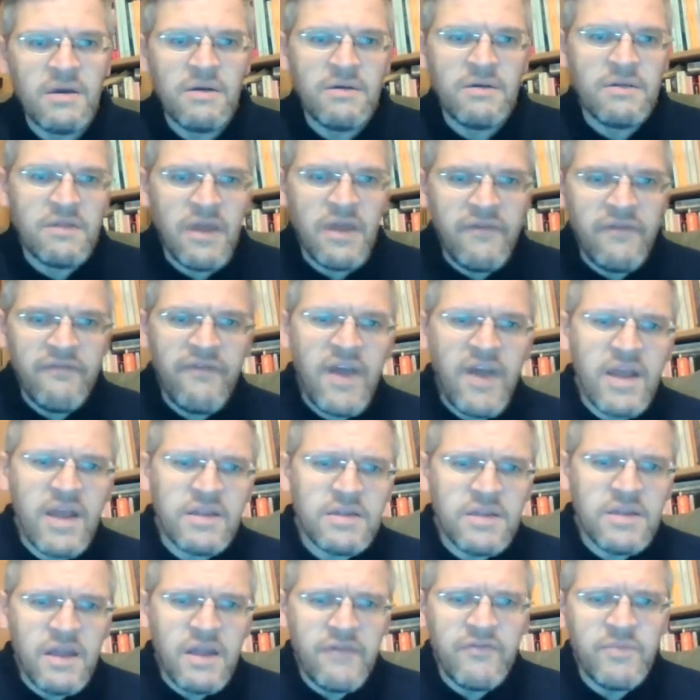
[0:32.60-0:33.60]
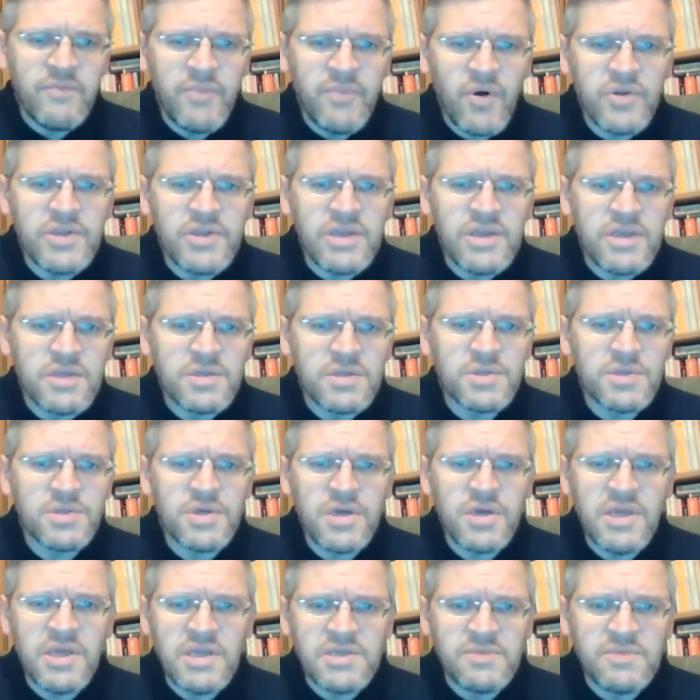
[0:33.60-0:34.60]
They found another body in the
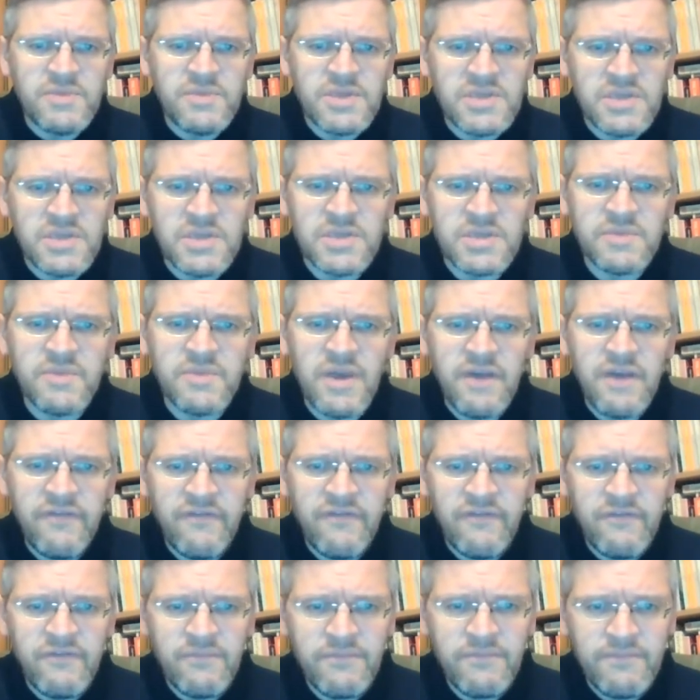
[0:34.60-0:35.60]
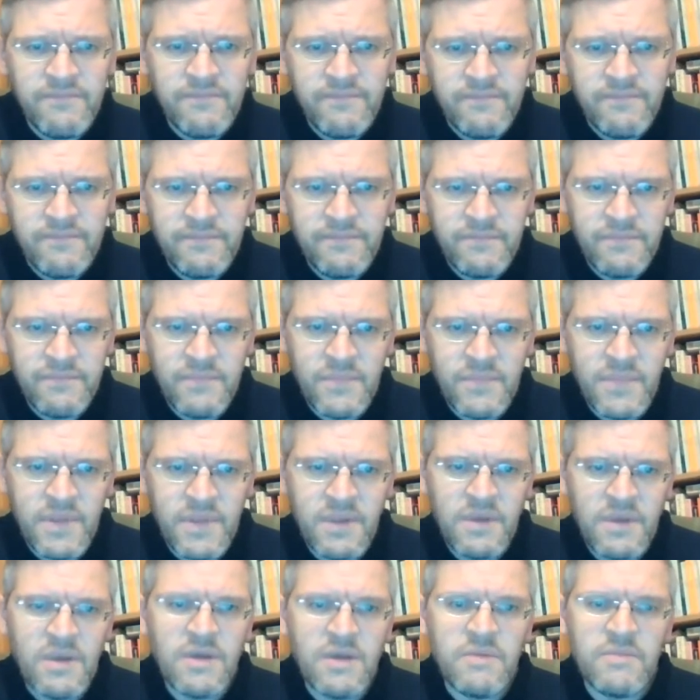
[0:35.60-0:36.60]
trees, Mr. Smith.
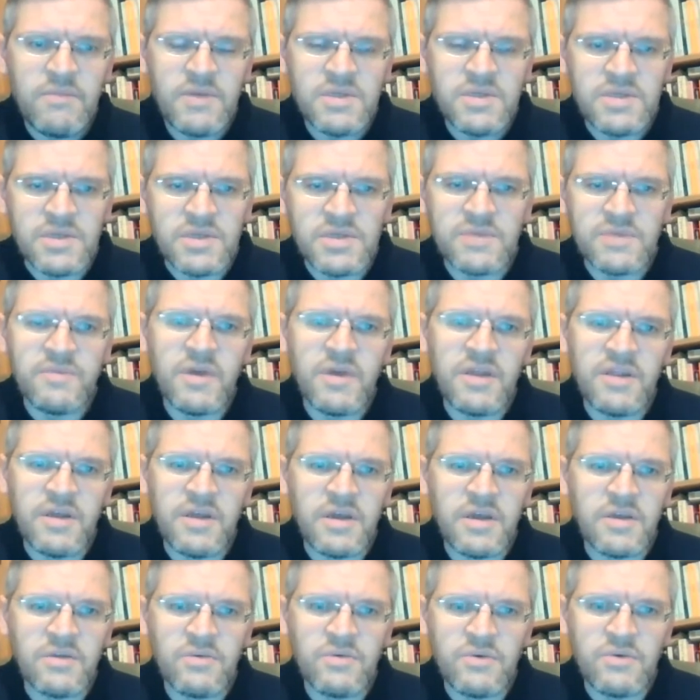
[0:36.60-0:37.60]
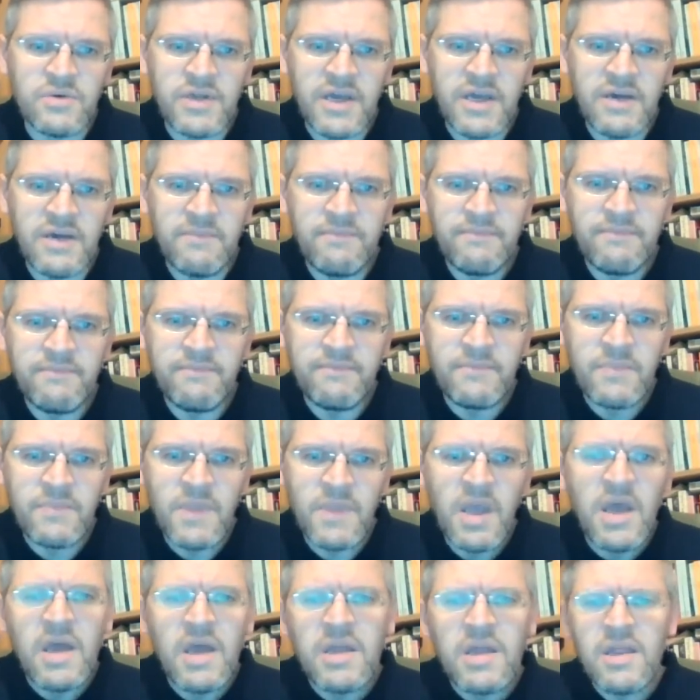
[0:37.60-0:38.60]
Mr. Smith ignored it.
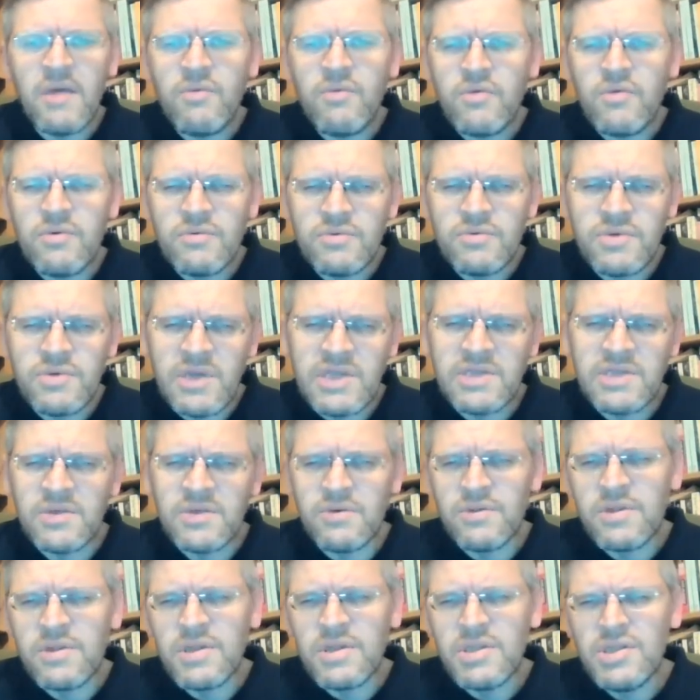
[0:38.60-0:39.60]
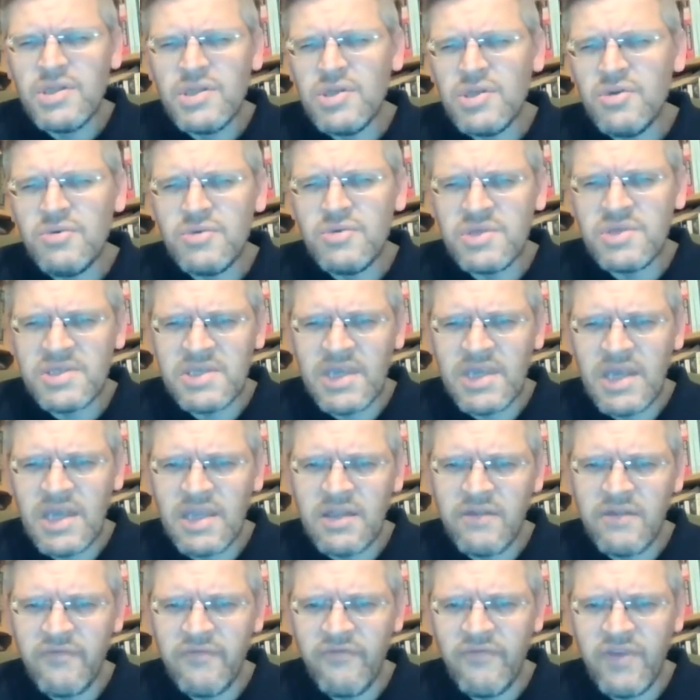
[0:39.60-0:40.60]
They were always on the new
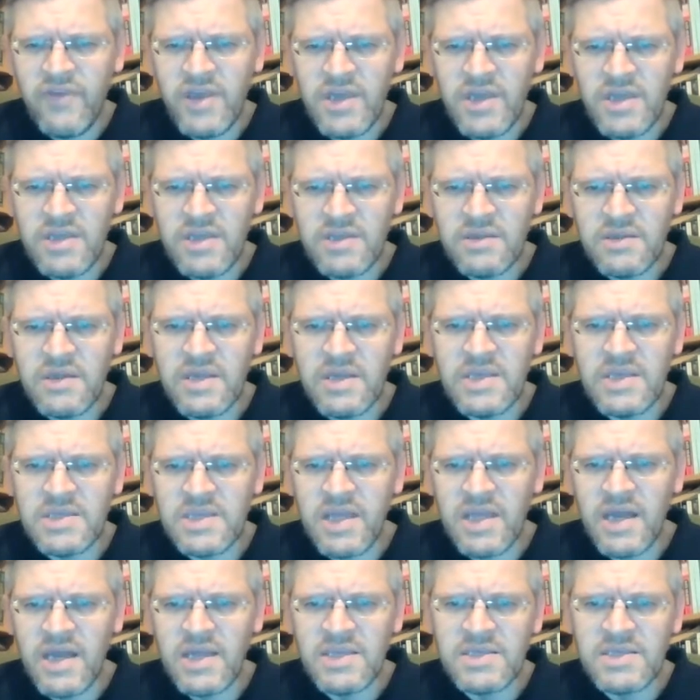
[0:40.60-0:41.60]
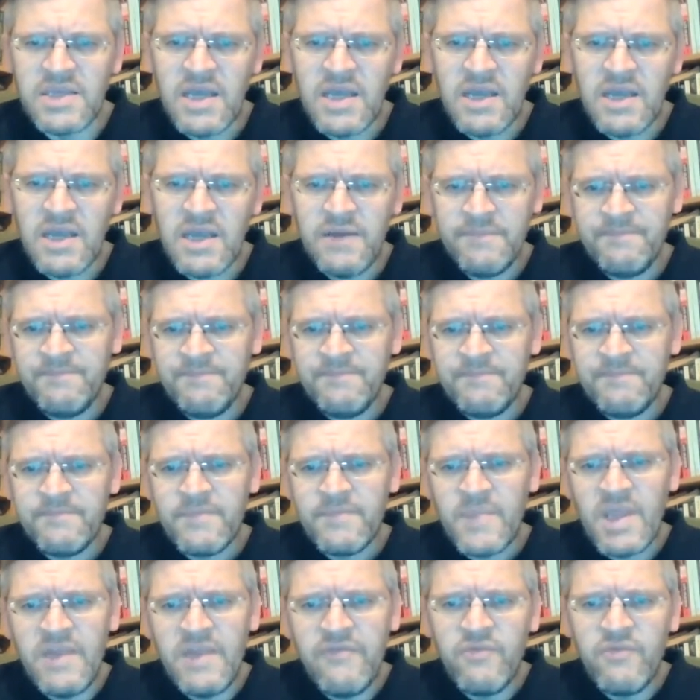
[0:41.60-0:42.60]
skin feed these days.
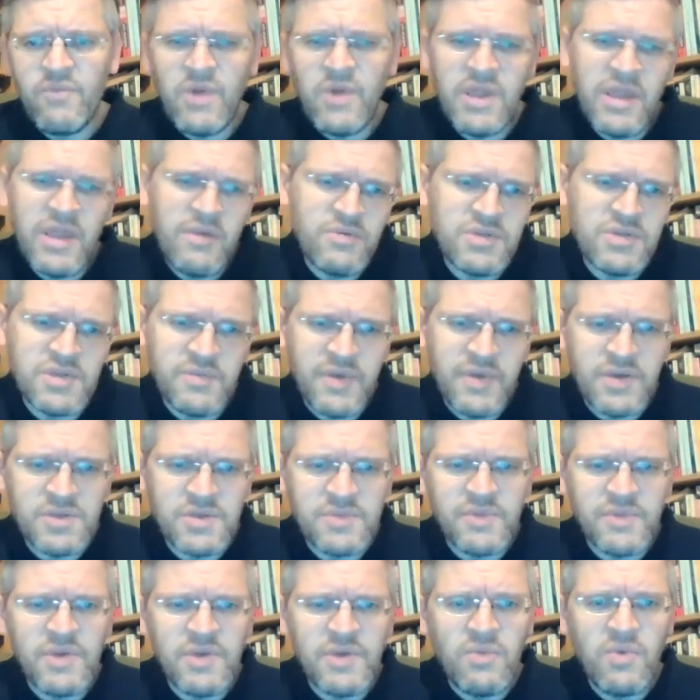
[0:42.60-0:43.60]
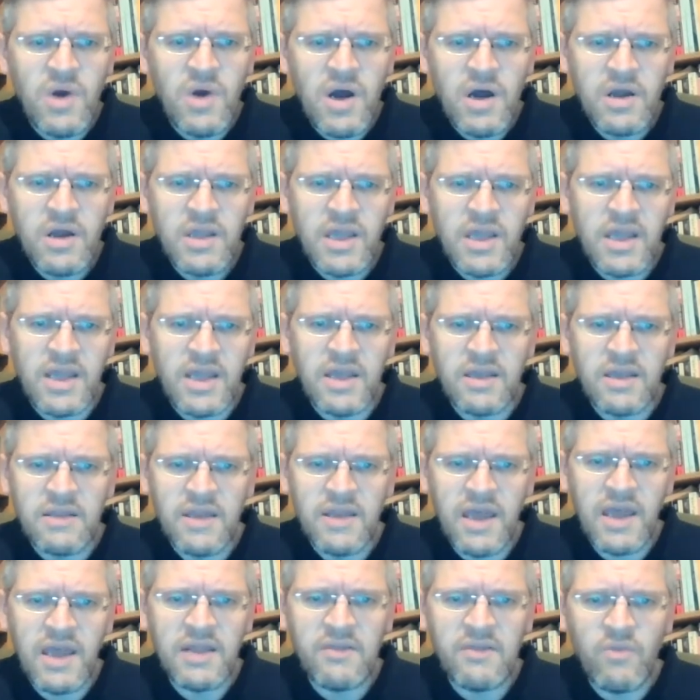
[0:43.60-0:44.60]
Even when they were supposed to be working,
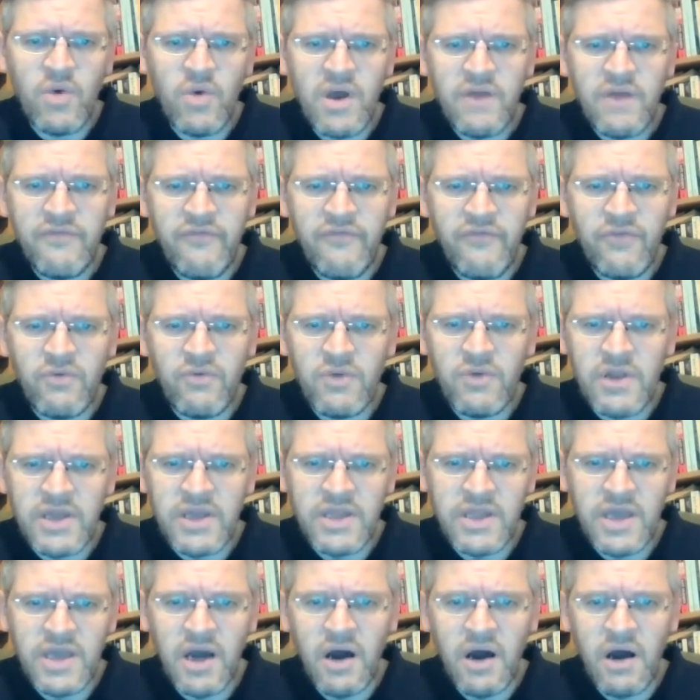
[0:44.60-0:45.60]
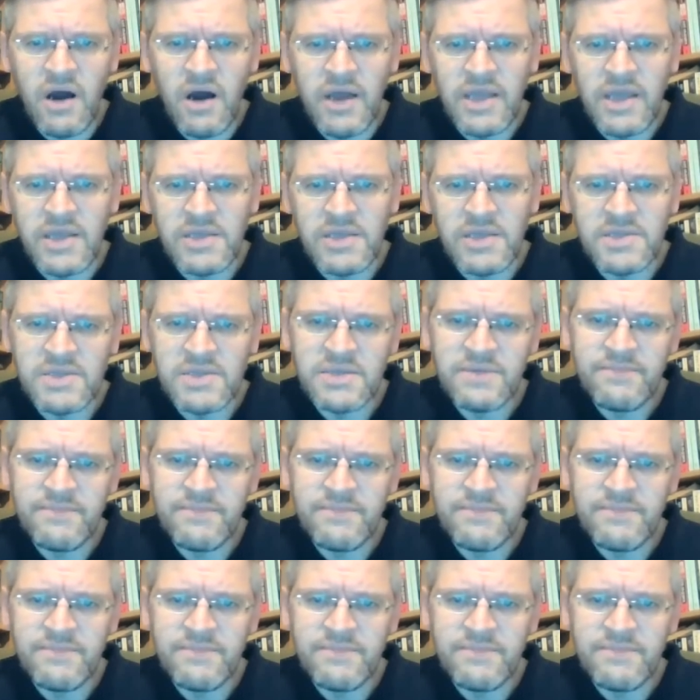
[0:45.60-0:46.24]
they had a way of fooling the eyes.